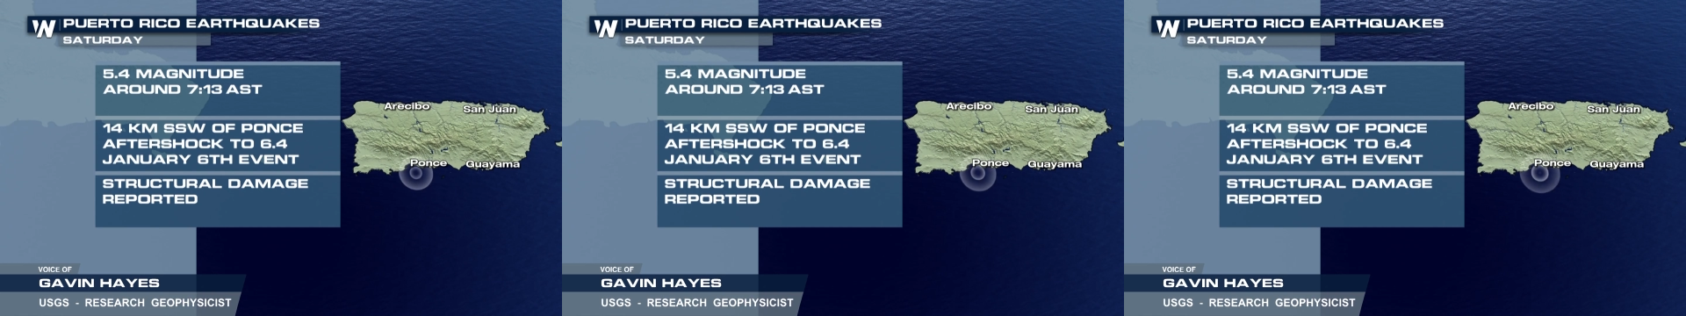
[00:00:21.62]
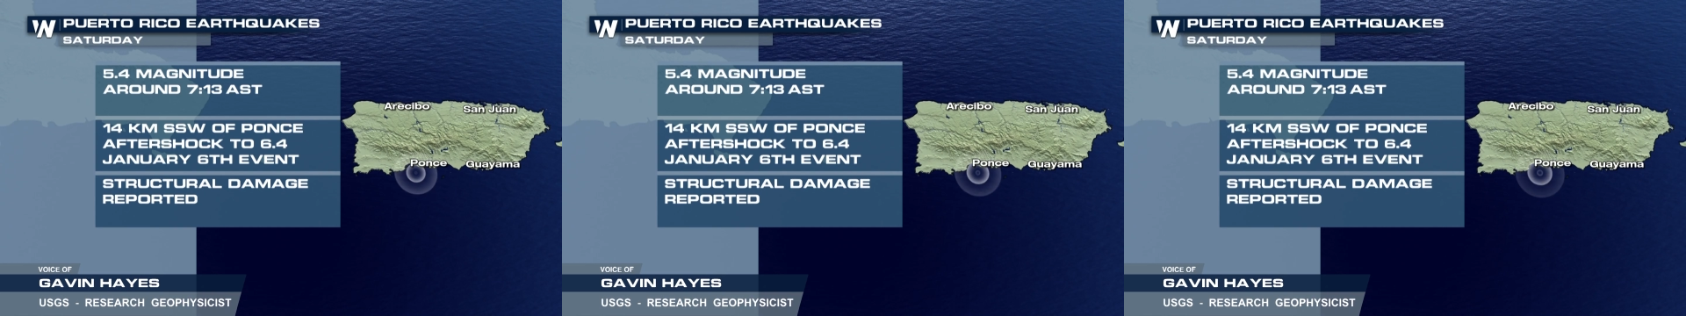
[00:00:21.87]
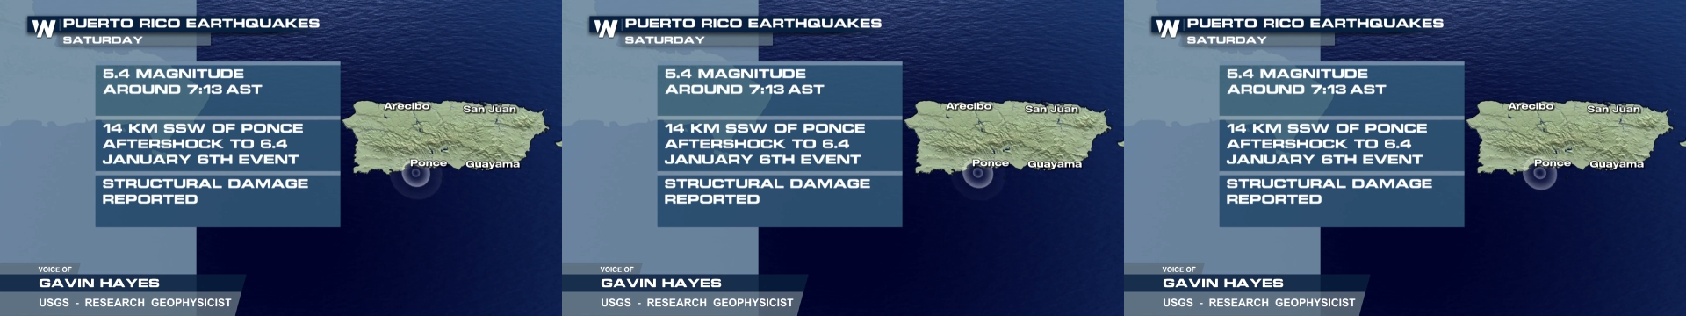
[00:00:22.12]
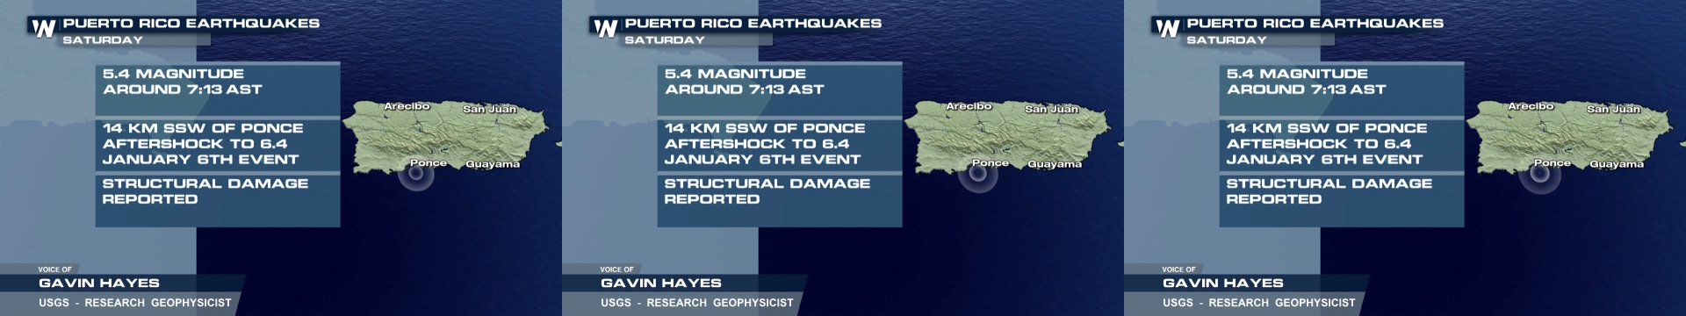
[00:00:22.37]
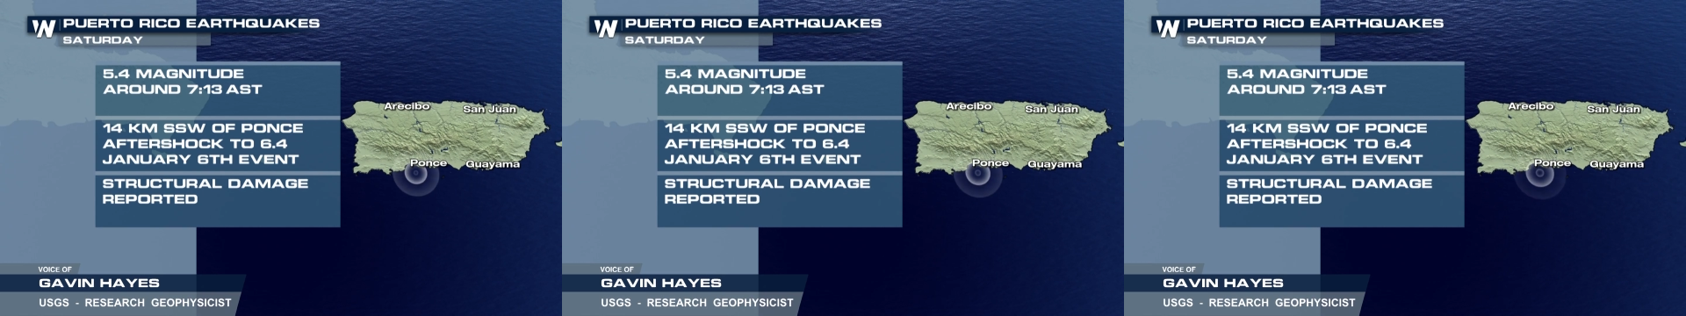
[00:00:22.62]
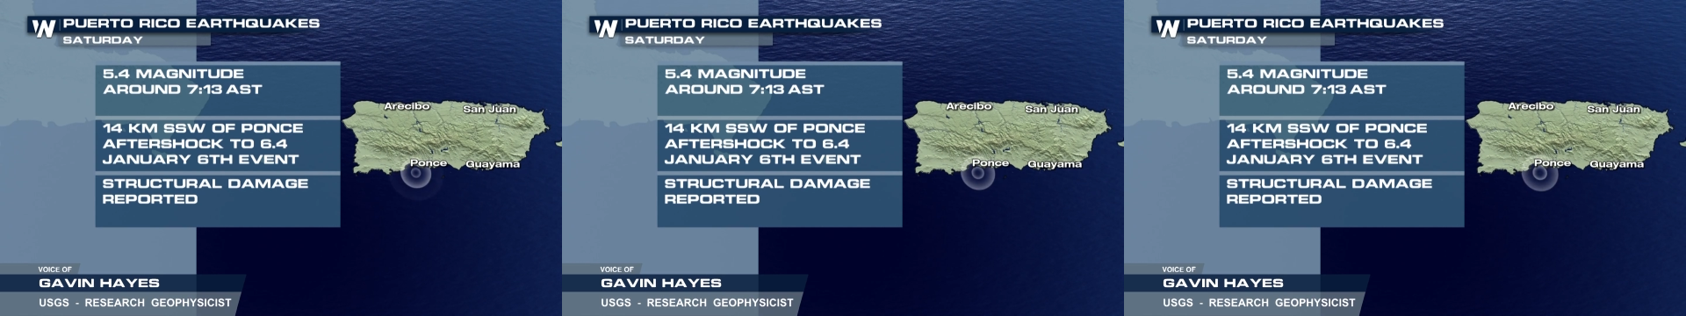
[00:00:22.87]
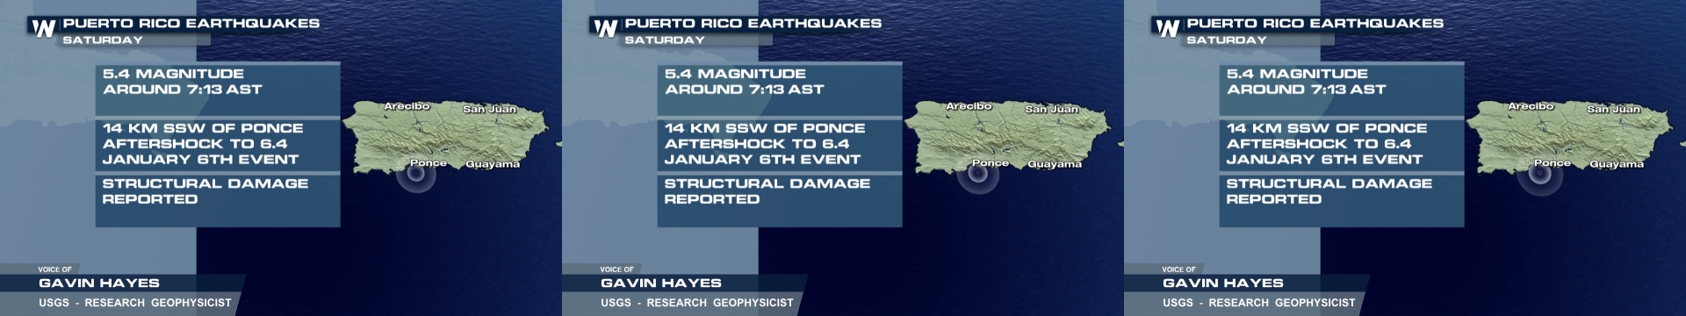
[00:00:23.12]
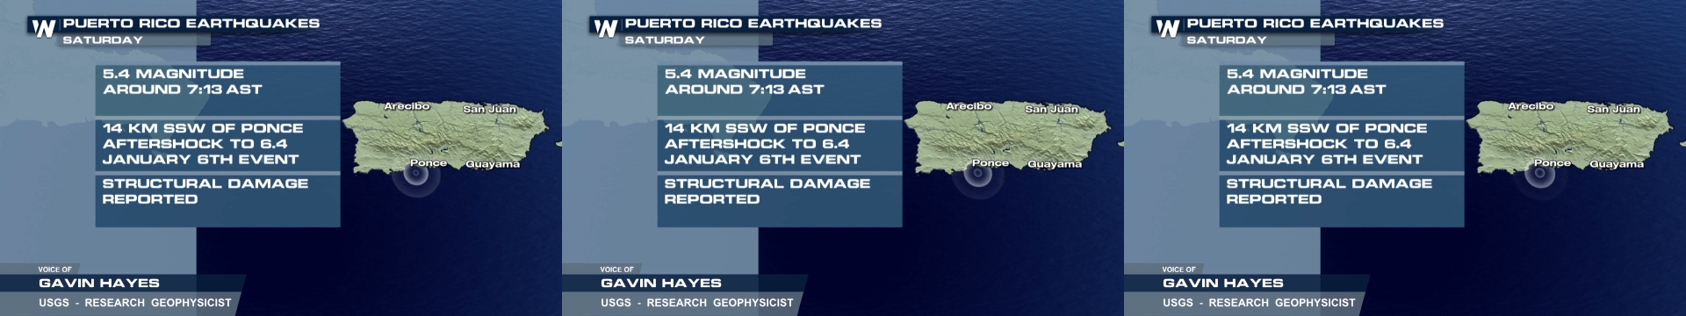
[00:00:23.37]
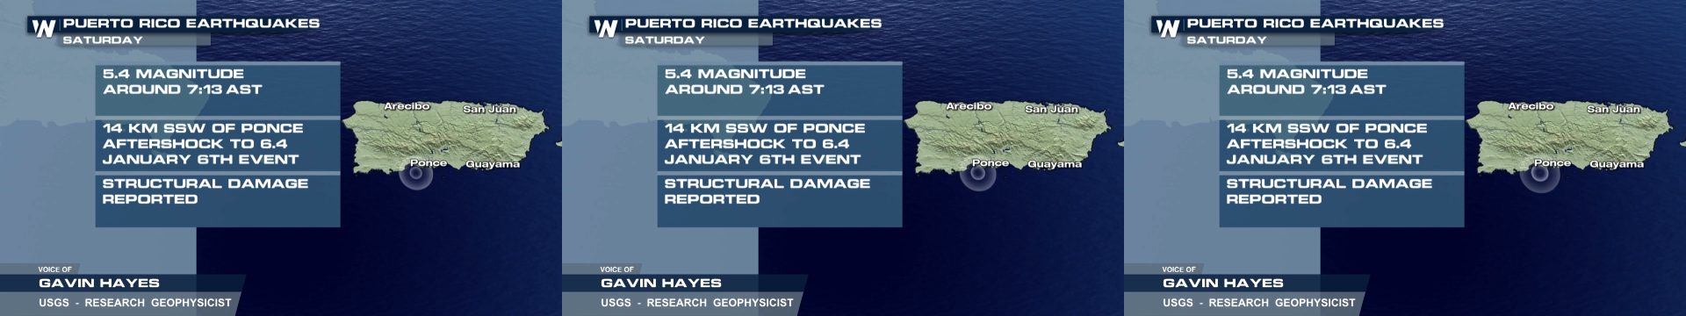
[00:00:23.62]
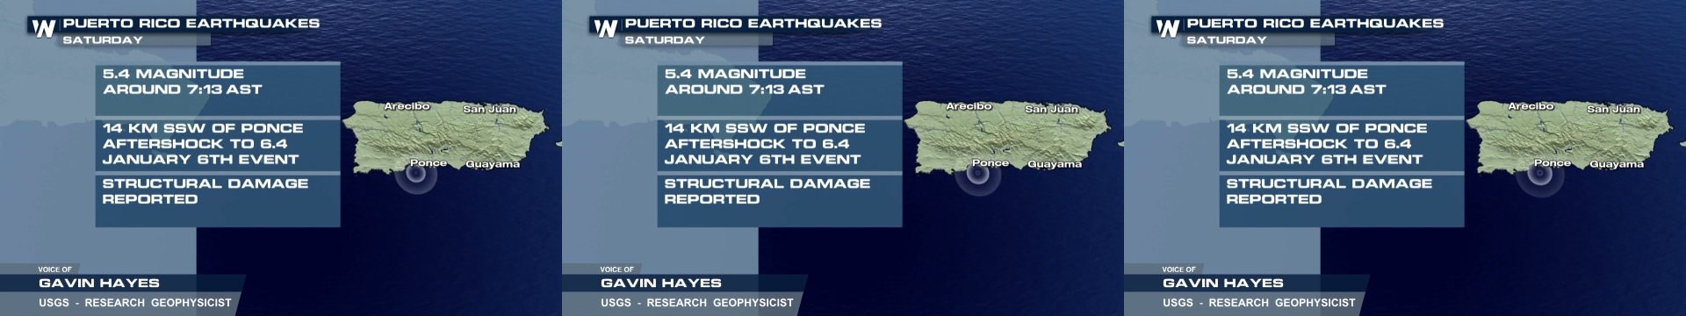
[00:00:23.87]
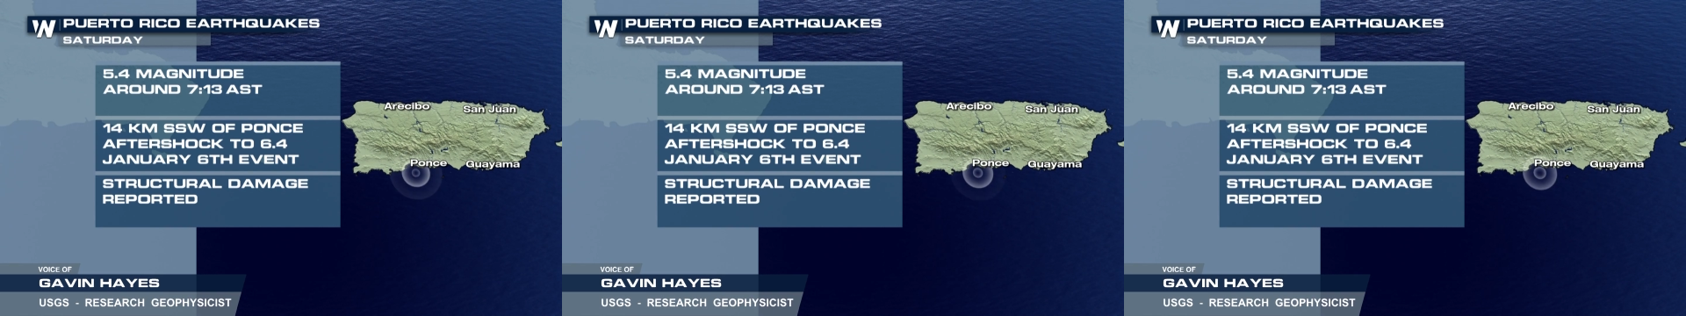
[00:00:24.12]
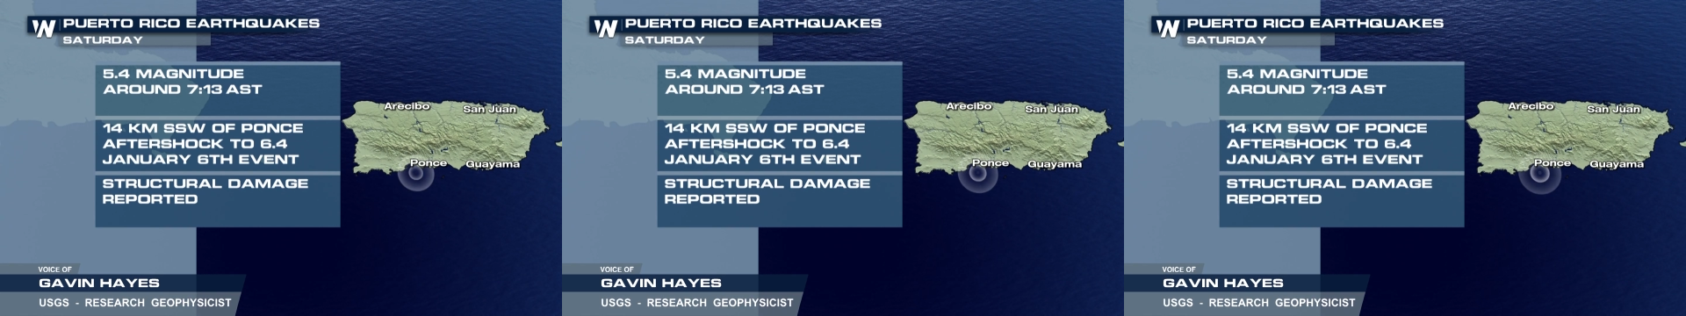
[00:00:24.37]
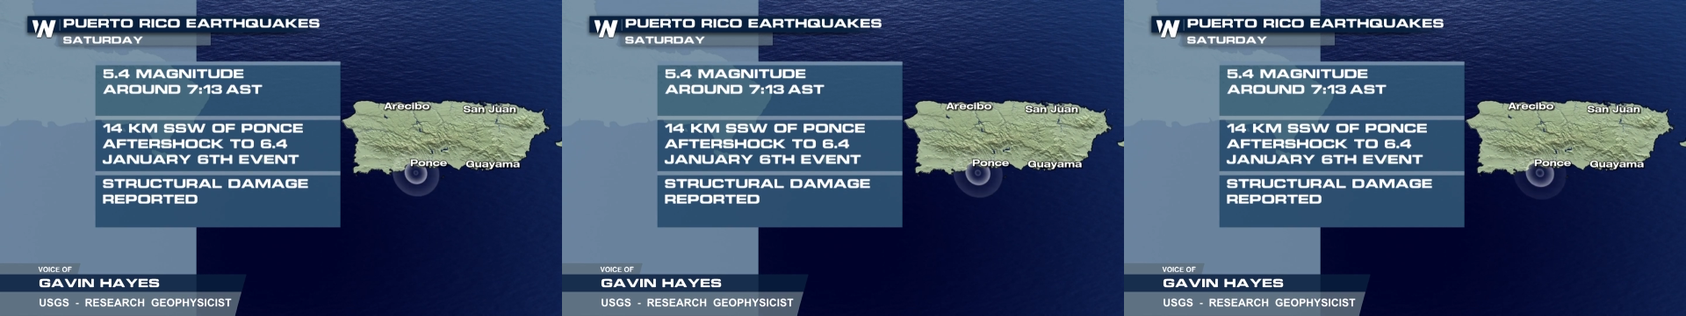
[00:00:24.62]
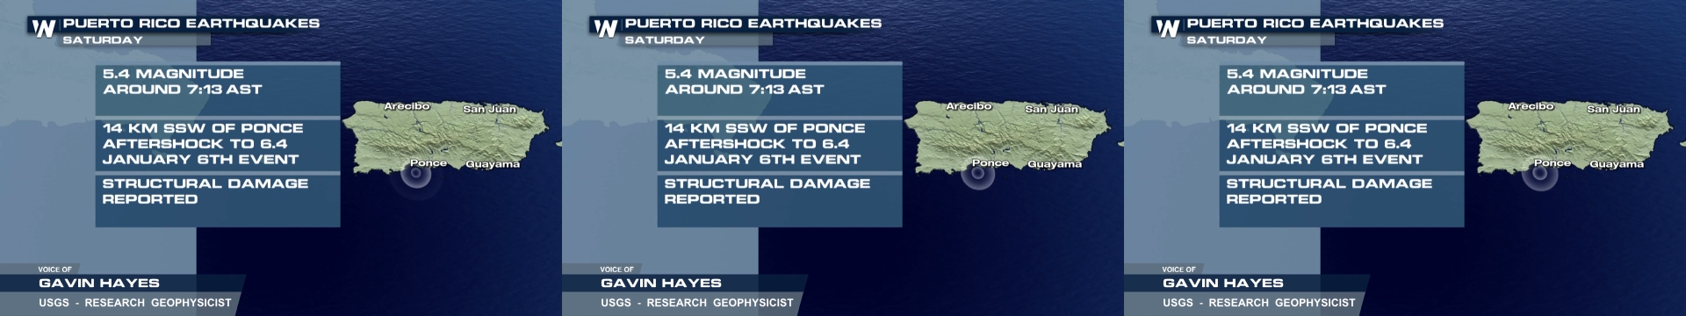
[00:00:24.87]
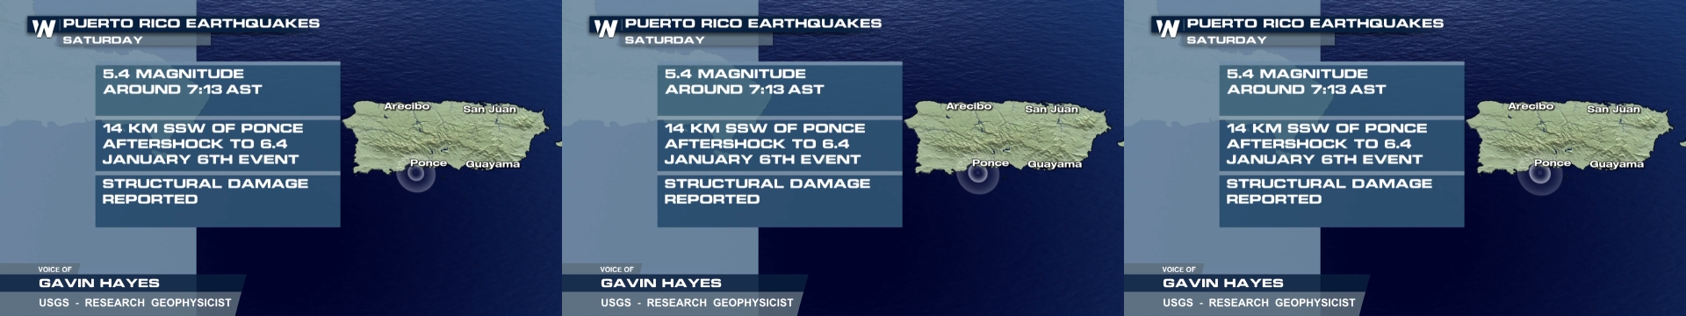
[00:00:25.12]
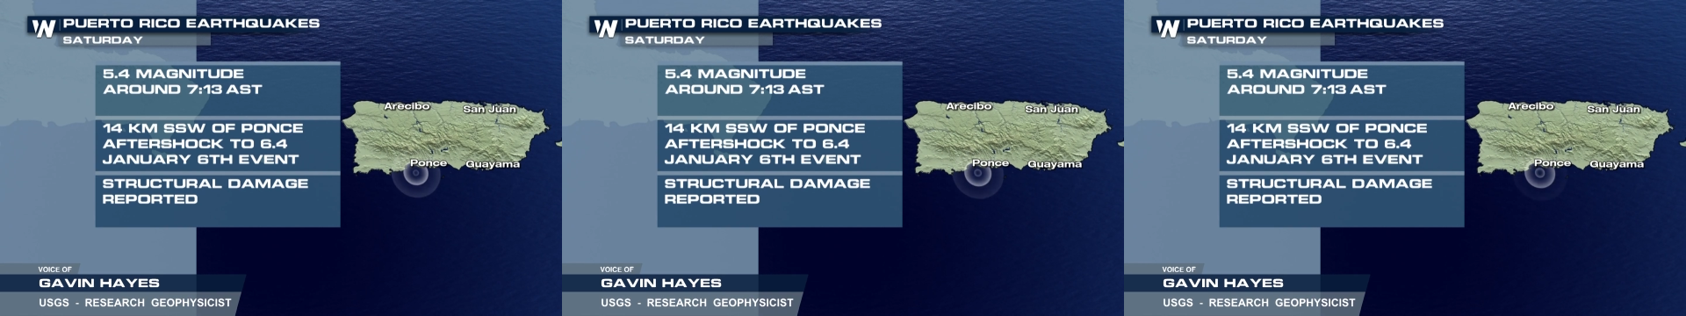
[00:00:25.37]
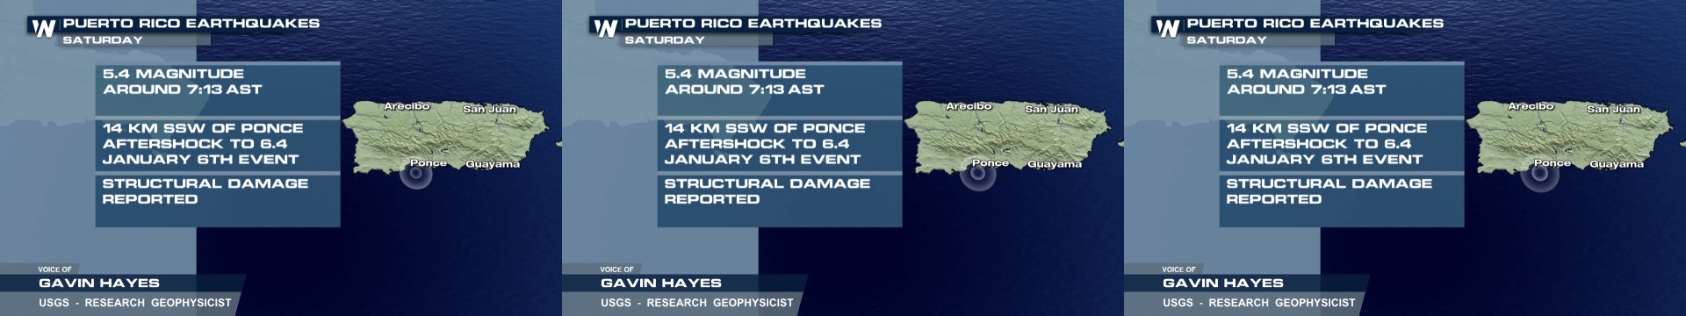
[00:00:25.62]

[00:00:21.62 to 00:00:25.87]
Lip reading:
[unreadable: no face in view]